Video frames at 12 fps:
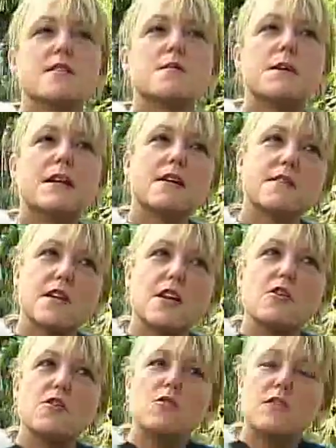is because
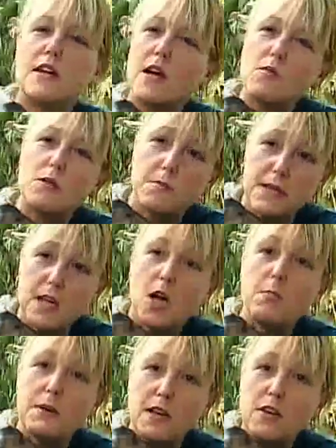I knew that I would be
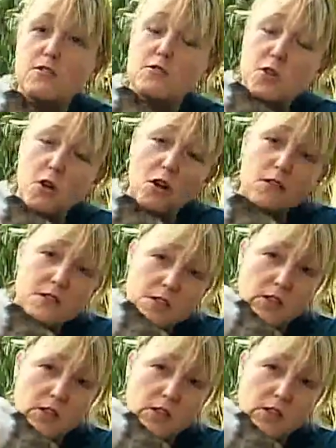helping other dogs